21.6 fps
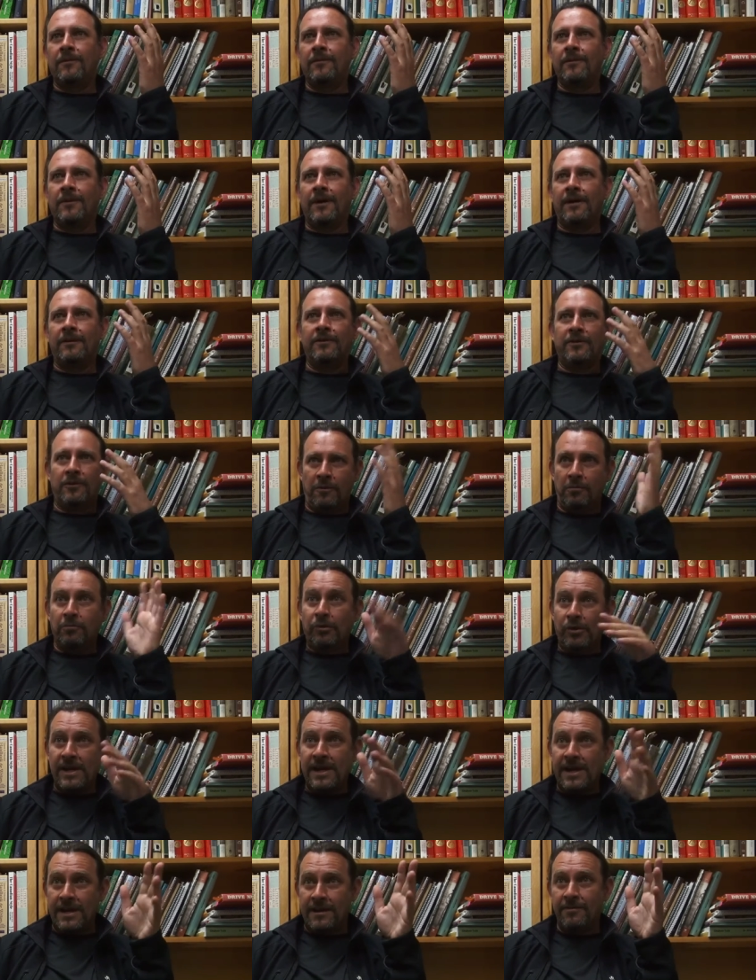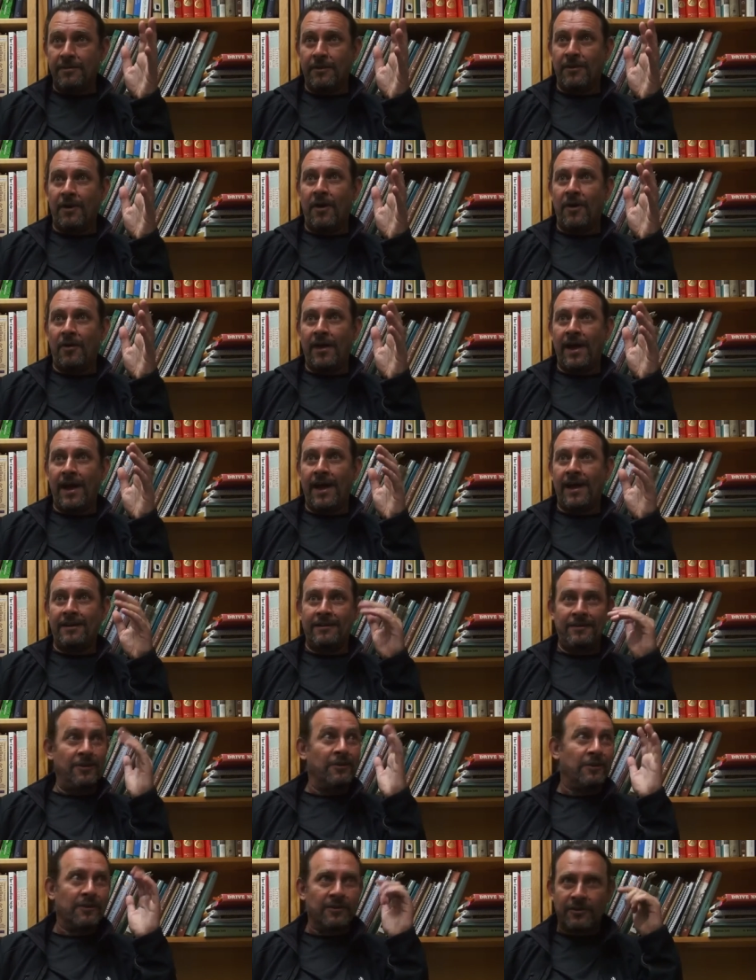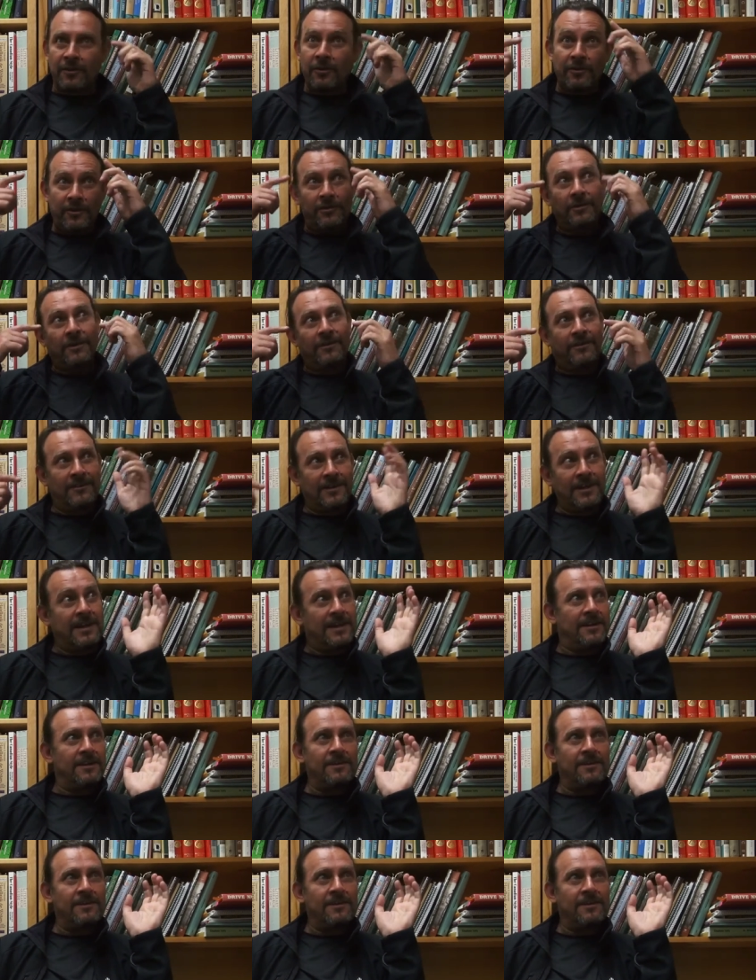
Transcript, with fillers: well, you can breathe and all that, and you can certainly, you can see.